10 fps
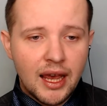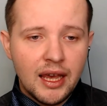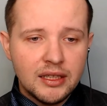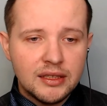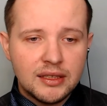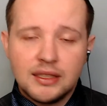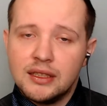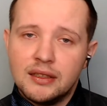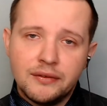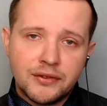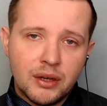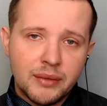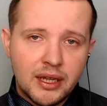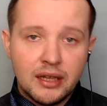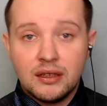NGC from
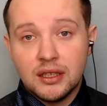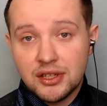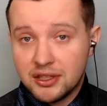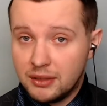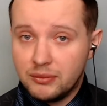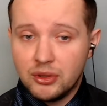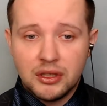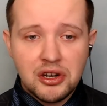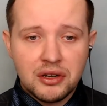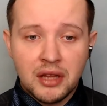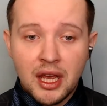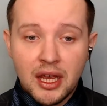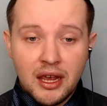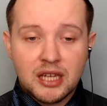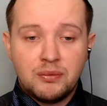Canada, she's a musician,
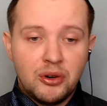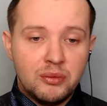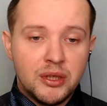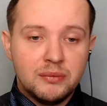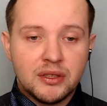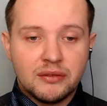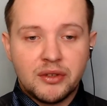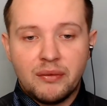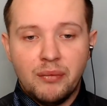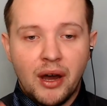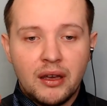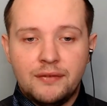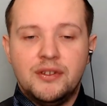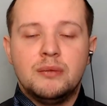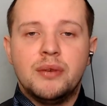experiment with
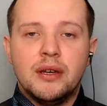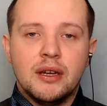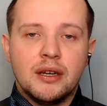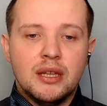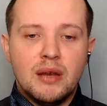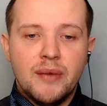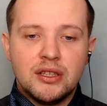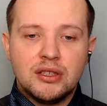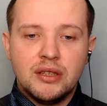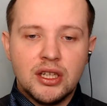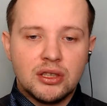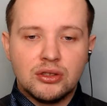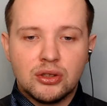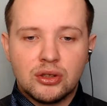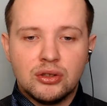biofeedback and imagination
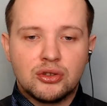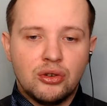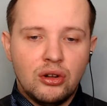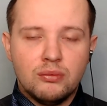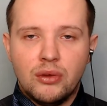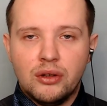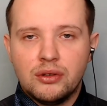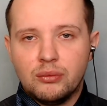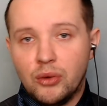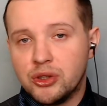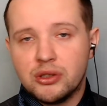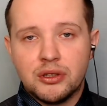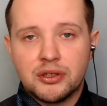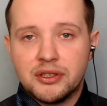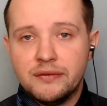to control
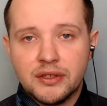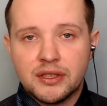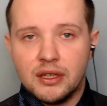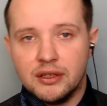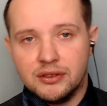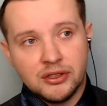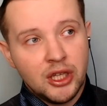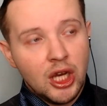modular synthesizers.